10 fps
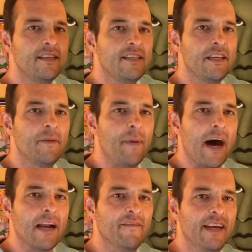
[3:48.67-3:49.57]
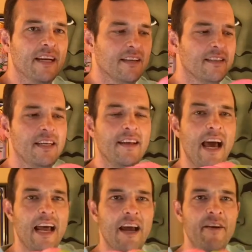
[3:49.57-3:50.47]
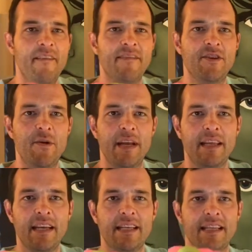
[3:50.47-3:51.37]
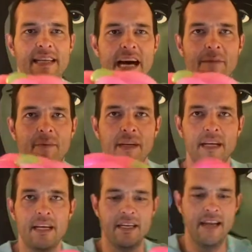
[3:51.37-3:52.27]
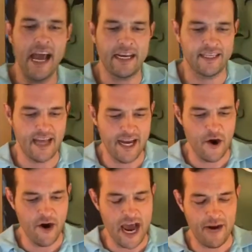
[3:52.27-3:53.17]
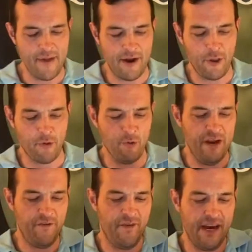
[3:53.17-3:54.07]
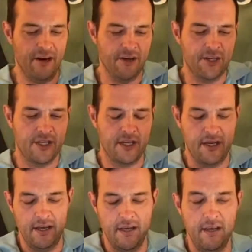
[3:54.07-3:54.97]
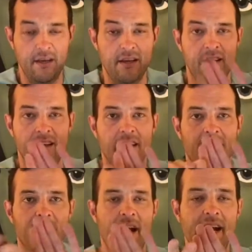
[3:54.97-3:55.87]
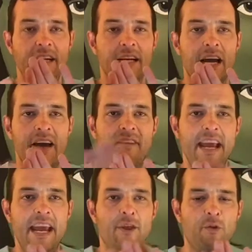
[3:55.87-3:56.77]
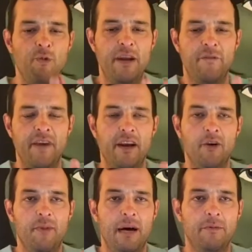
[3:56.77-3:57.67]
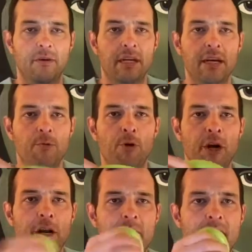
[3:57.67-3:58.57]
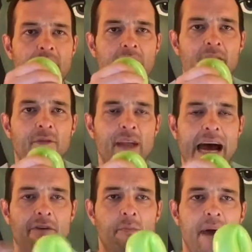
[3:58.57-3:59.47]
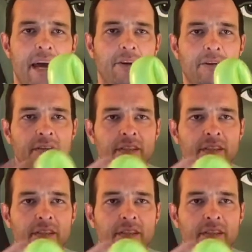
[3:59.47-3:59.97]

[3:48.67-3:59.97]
to the bottom here. See that? I don't even have to do anything to the top. Next, I go down about 3 fingers. All right, I make a 3-finger bubble. We're going to make a flower petal,